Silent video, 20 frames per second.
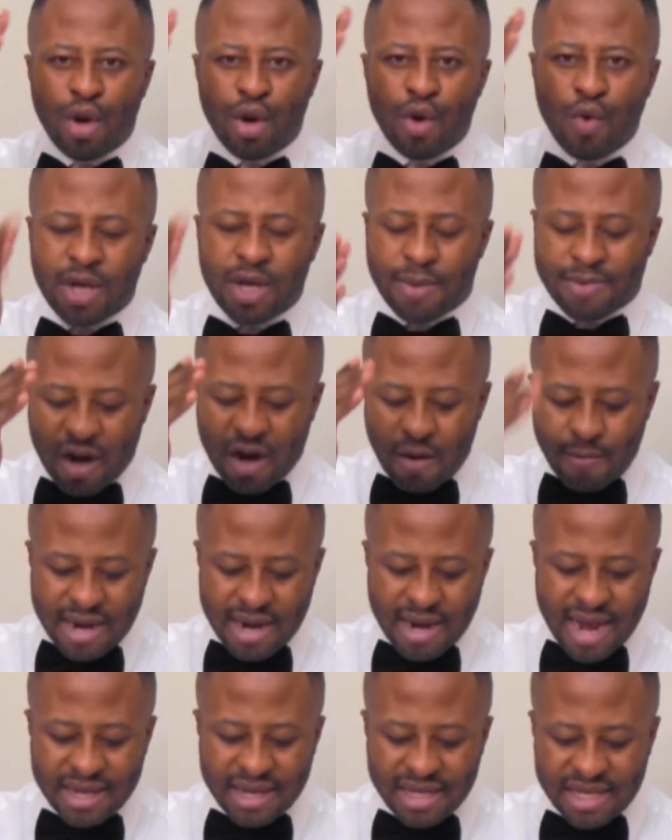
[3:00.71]
Luke chapter number
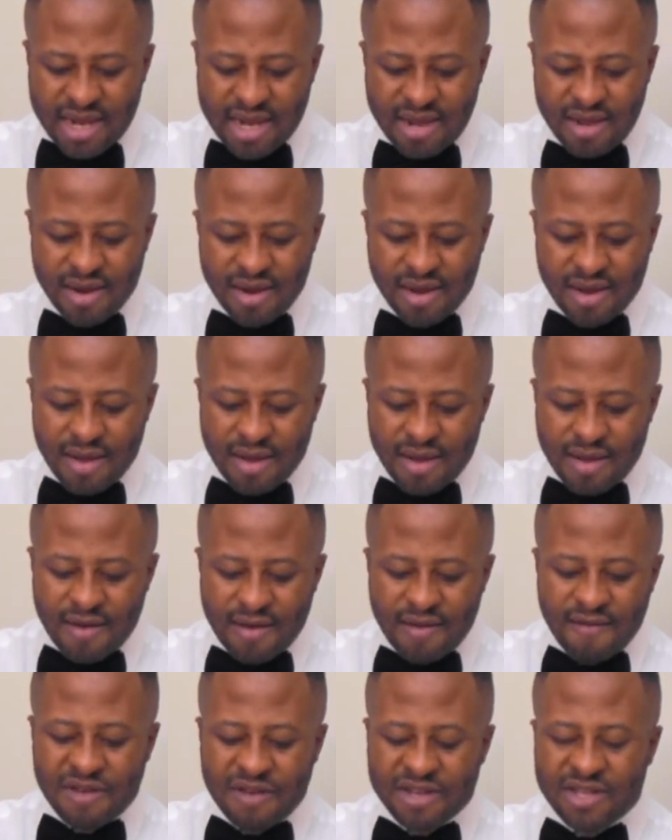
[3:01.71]
19,
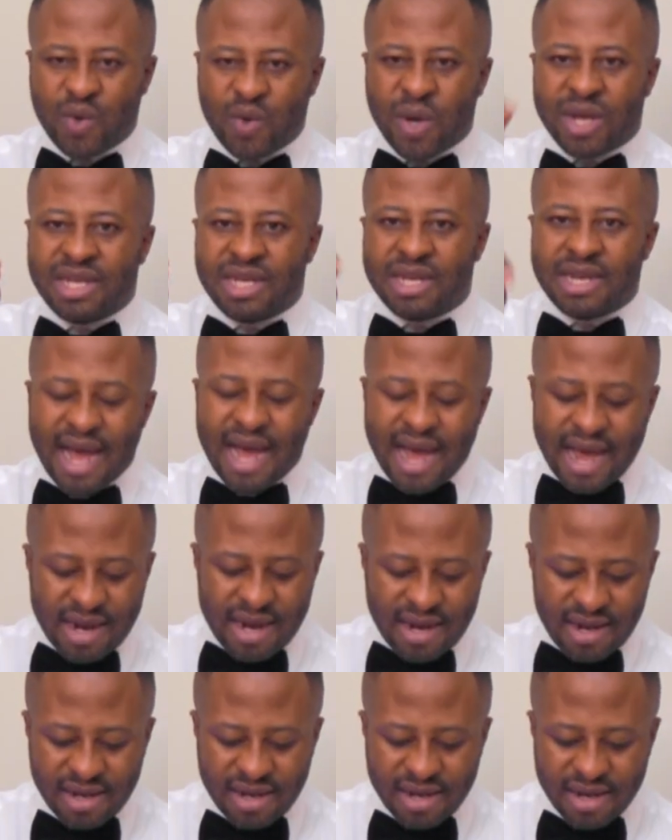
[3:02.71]
verse
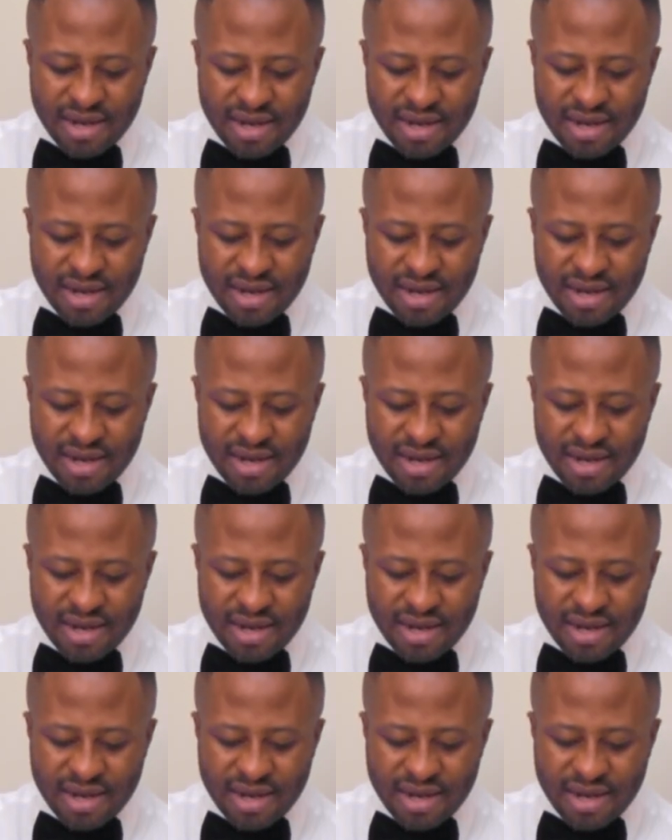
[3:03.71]
29